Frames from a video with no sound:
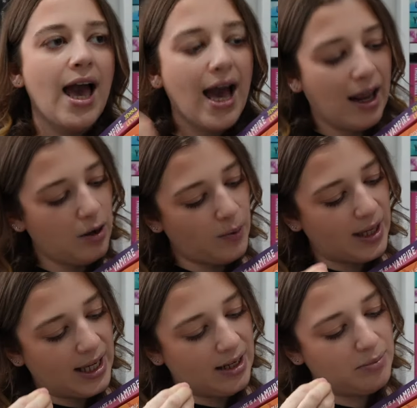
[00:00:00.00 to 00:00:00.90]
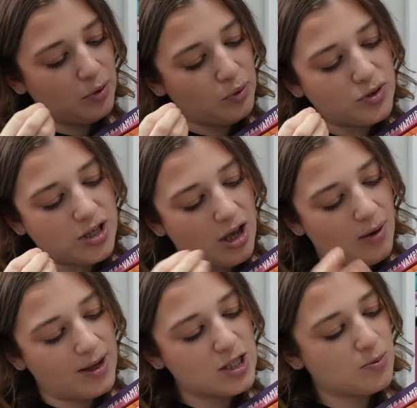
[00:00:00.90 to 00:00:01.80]
Halloween, but
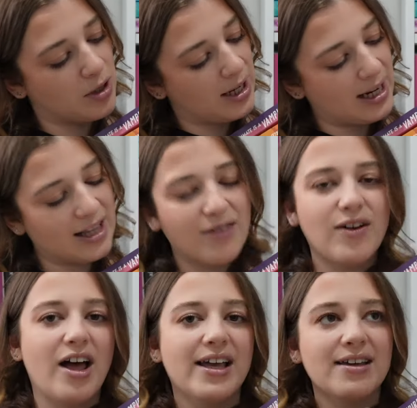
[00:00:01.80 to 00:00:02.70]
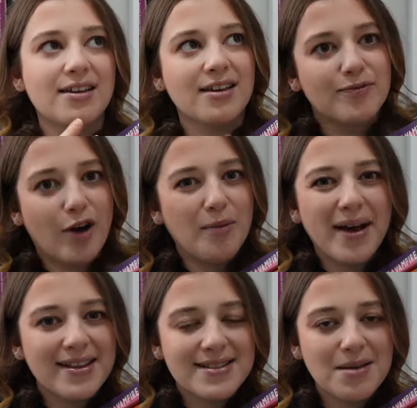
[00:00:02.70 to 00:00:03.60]
also a sprinkling of like
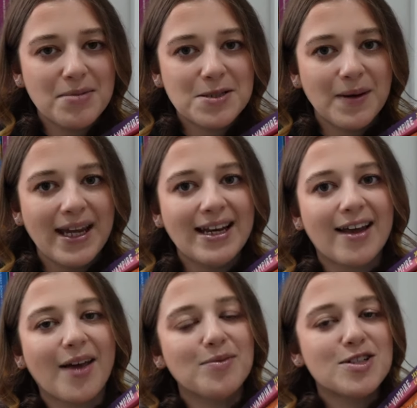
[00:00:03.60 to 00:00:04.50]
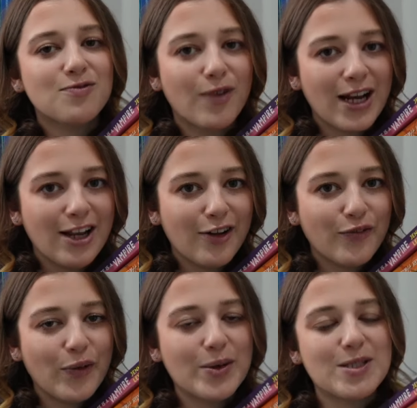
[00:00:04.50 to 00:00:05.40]
romance in between, and I'm just really looking
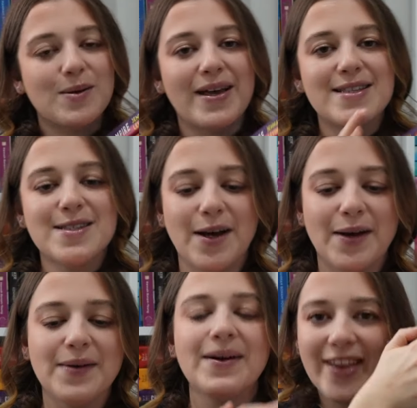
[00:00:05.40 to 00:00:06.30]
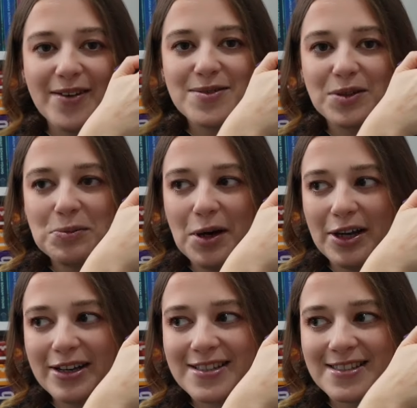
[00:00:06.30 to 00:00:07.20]
forward to it. So those are all the
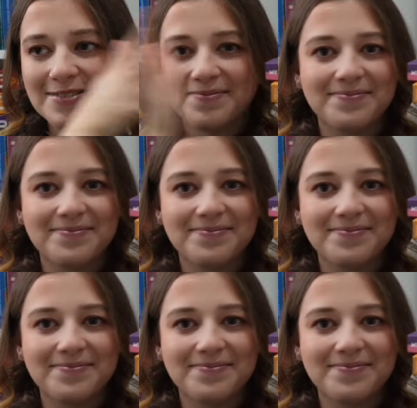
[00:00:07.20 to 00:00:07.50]
books.